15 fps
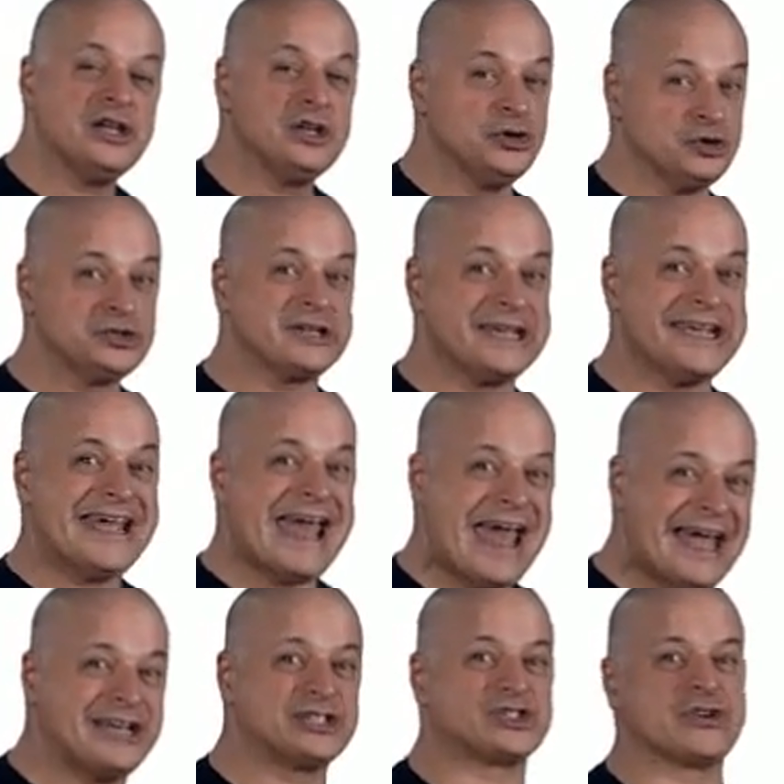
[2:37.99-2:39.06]
usually
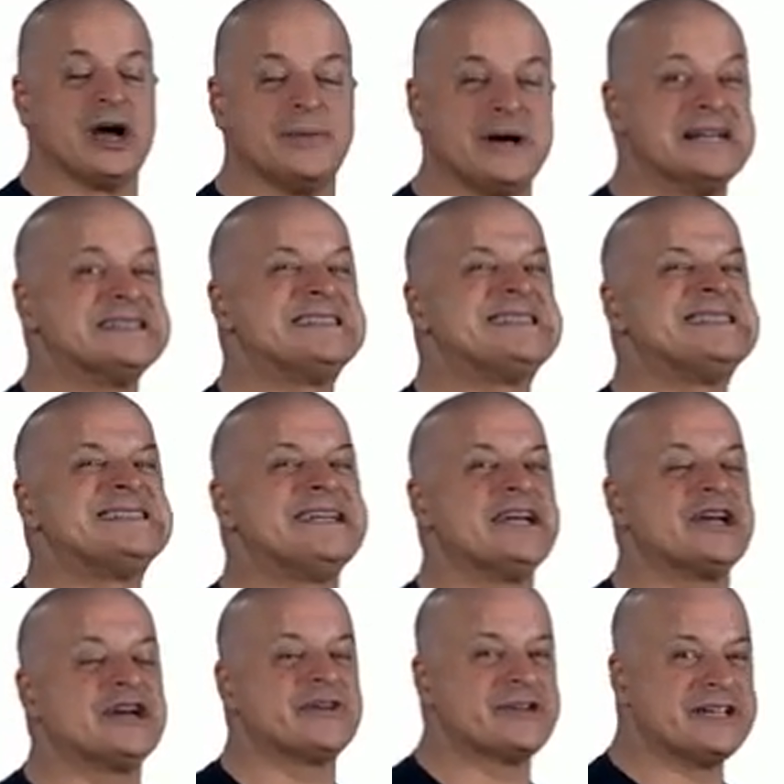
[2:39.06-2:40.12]
head trauma,
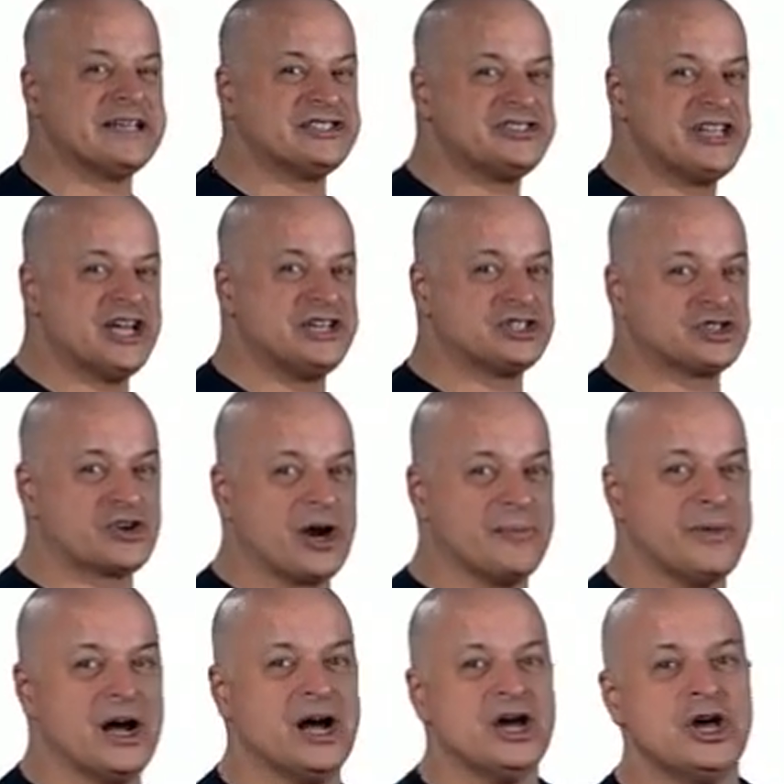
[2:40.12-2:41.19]
serious head
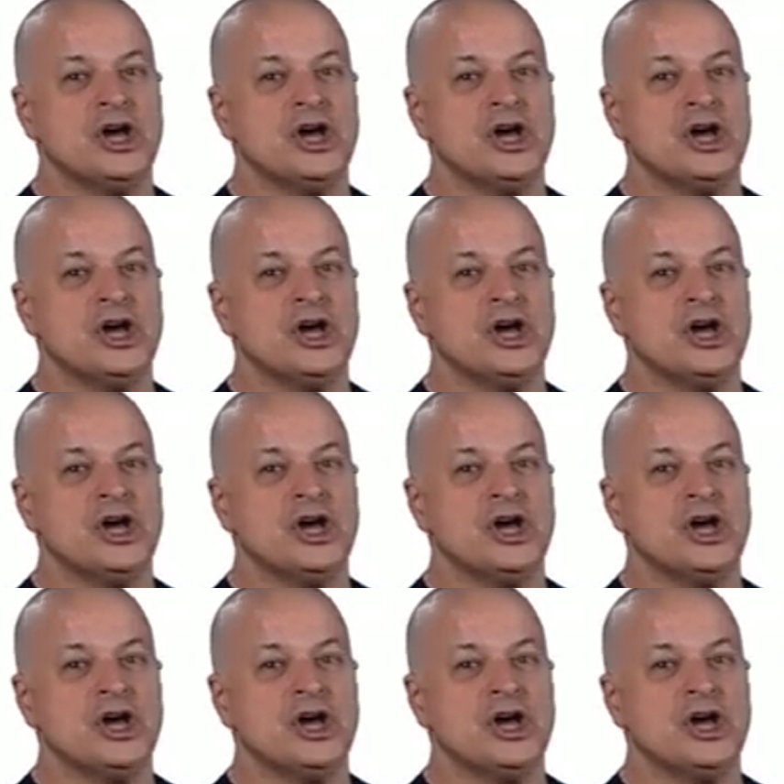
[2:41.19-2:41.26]
trauma.